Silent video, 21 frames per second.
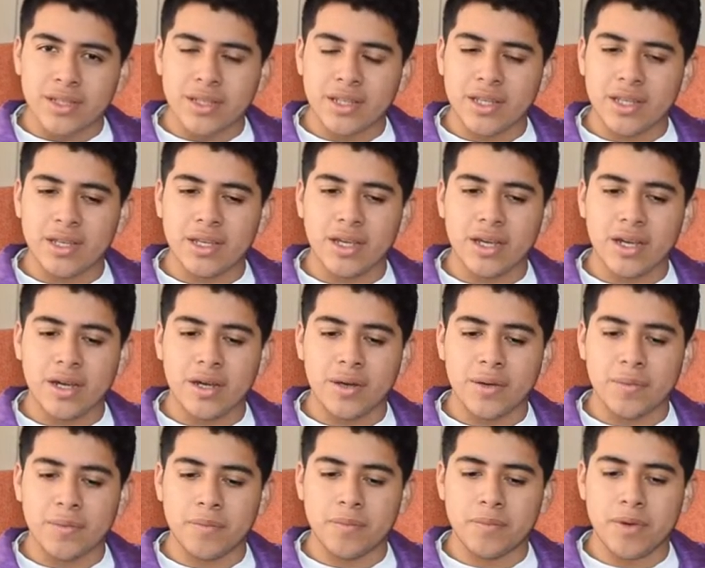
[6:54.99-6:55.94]
the
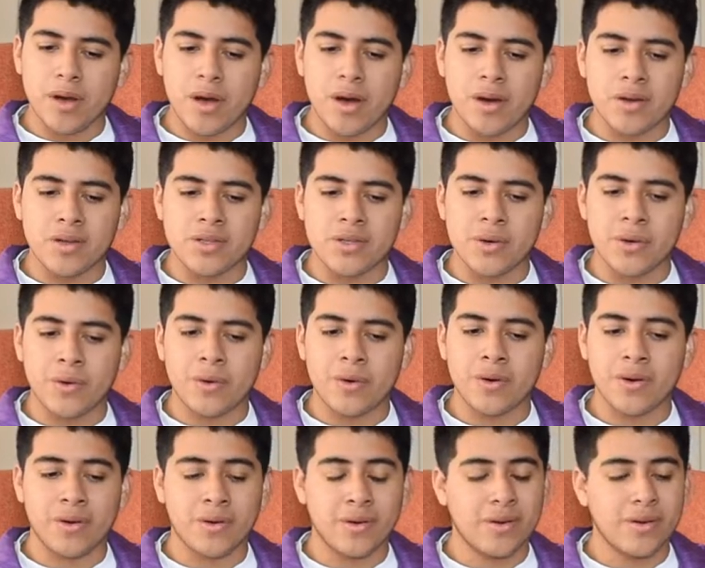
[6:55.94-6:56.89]
um, honors
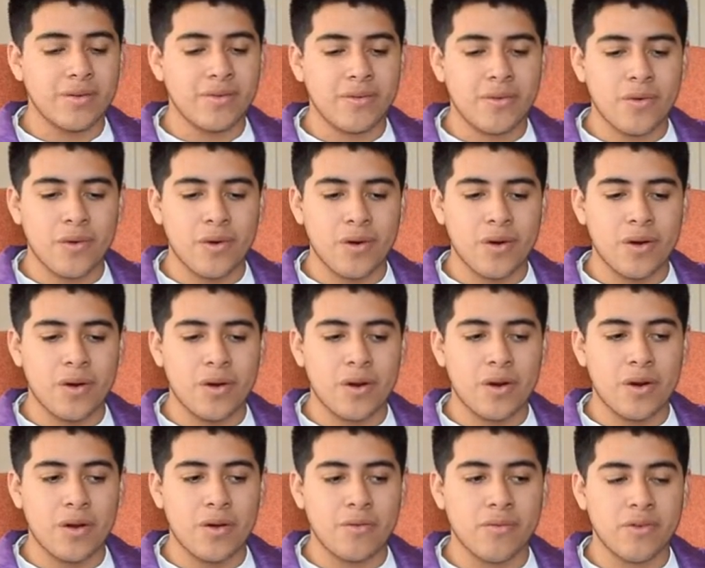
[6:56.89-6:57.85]
cohort
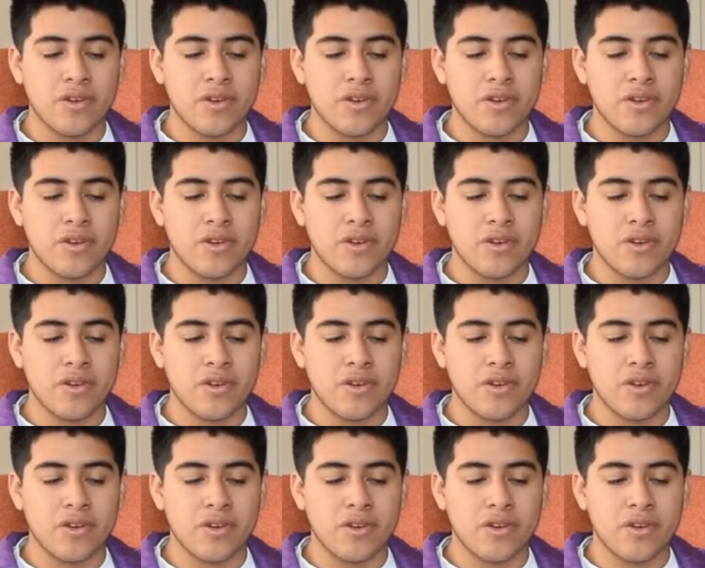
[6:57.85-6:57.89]
for